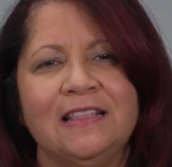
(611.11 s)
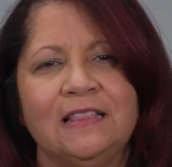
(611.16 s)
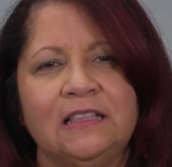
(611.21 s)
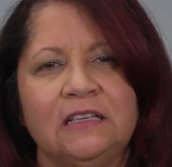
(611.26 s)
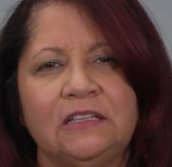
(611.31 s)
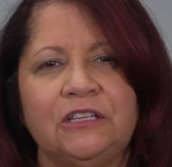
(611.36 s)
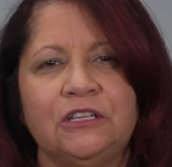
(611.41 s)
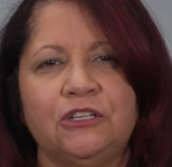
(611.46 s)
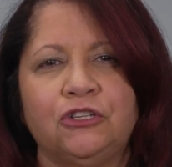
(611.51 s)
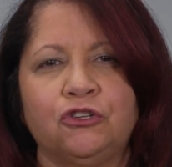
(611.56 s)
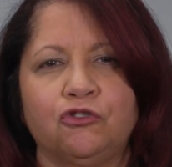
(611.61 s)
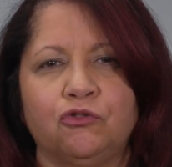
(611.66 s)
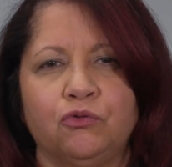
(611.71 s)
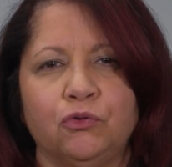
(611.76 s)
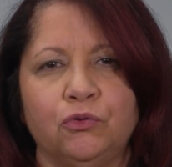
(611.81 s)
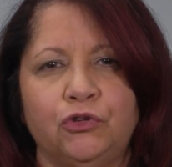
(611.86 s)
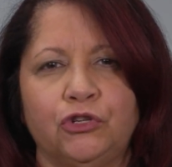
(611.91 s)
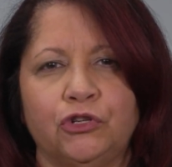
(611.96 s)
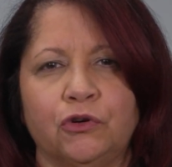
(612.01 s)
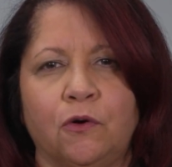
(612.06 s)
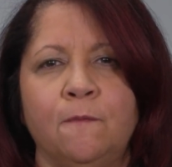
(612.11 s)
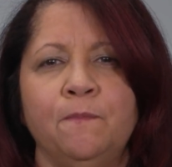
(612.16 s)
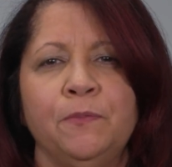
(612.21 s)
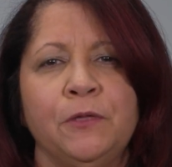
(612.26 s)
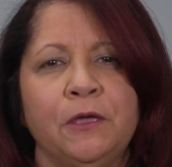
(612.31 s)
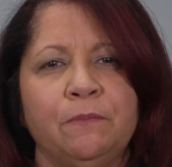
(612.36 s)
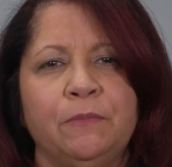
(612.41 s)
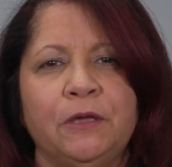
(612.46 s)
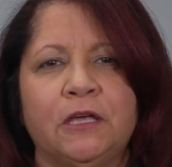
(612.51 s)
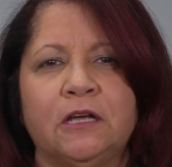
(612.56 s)
This is crucial
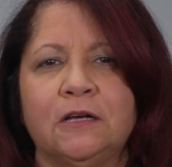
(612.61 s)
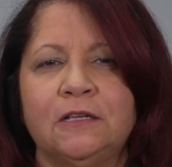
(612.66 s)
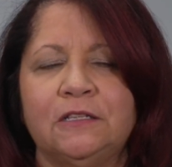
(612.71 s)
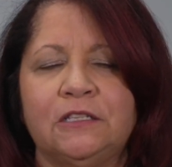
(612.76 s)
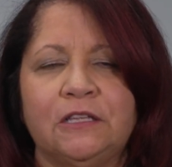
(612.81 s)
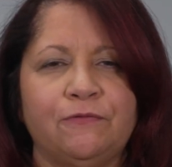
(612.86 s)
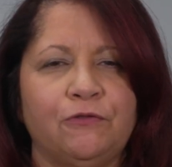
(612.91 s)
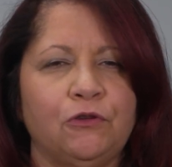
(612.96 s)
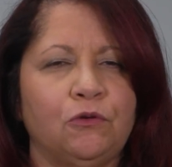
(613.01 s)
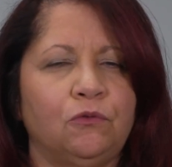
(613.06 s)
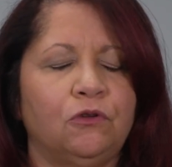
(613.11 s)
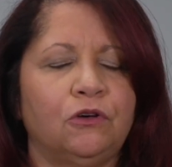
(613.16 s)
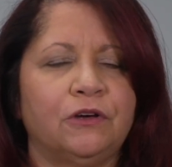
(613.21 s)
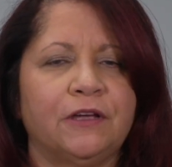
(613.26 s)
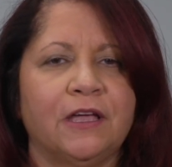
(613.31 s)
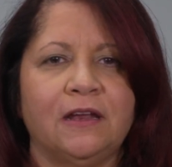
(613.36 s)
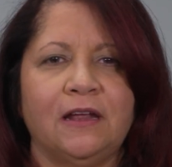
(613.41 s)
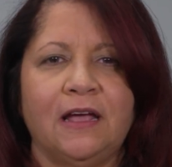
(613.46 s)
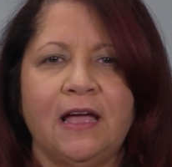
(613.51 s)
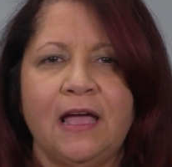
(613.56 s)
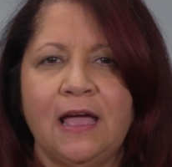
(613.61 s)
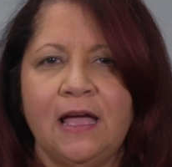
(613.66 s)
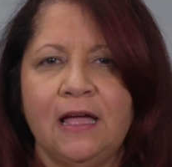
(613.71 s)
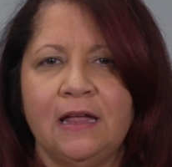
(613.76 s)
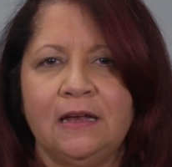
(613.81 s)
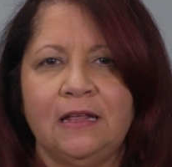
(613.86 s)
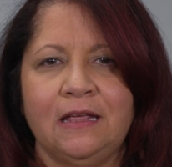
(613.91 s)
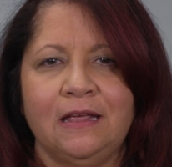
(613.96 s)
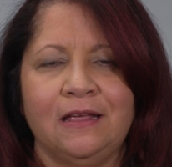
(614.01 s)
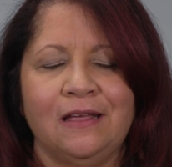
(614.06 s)
because if you look at
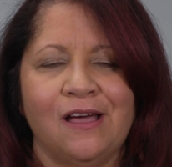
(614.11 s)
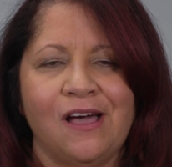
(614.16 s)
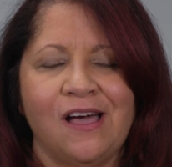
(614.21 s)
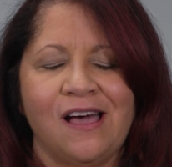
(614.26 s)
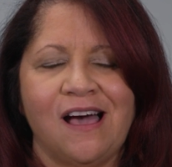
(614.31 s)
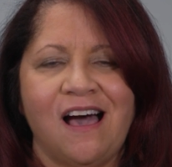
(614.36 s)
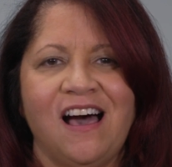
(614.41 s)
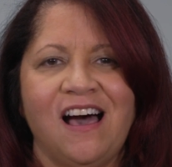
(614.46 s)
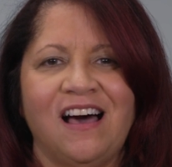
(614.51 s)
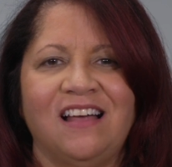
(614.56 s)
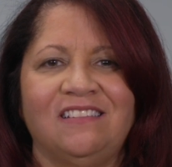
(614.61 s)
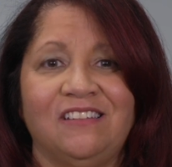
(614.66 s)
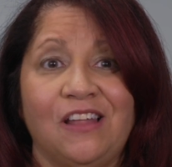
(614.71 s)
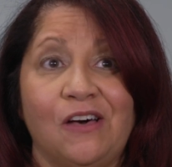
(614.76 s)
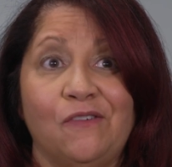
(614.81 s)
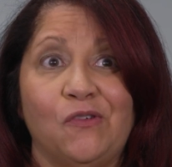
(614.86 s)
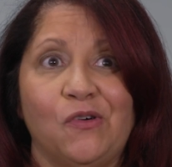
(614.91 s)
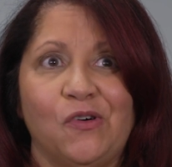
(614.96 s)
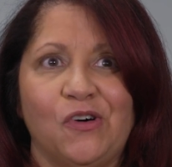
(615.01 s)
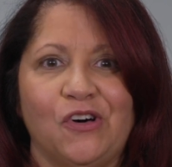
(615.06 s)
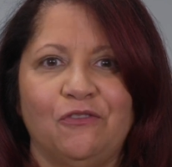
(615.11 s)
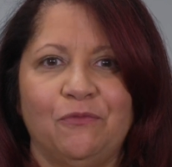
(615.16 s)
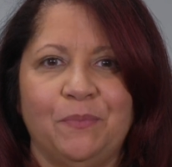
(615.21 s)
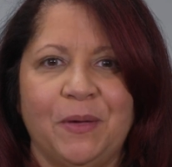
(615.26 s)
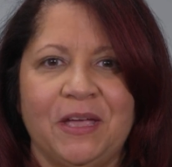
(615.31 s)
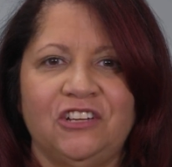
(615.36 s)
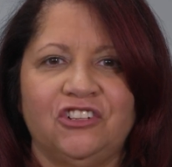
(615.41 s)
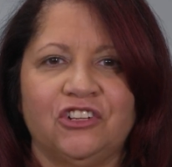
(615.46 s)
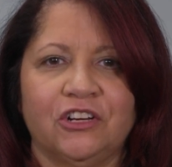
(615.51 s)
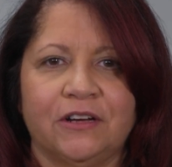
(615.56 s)
any level of
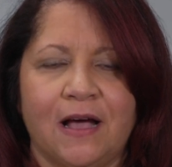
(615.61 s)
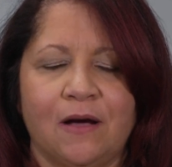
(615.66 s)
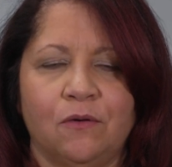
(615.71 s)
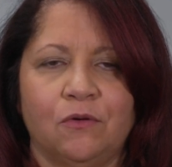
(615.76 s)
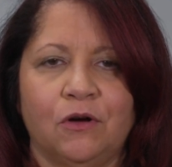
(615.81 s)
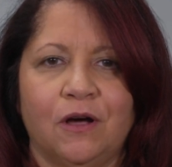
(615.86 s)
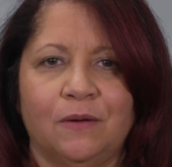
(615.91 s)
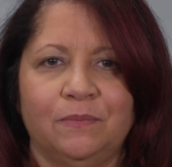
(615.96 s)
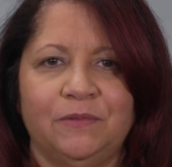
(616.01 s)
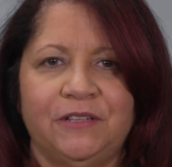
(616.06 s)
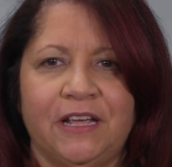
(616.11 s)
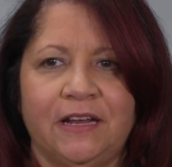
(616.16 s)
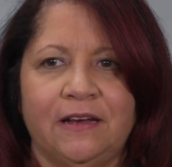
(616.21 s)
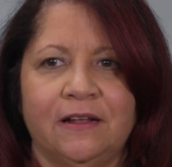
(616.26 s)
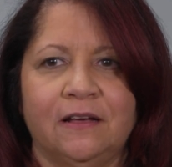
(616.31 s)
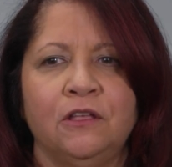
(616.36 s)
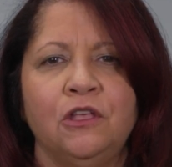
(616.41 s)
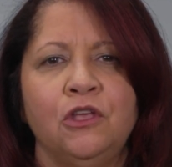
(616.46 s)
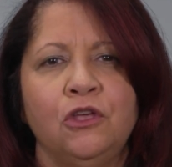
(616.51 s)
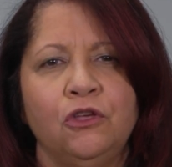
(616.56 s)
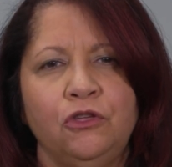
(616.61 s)
patient outcome data,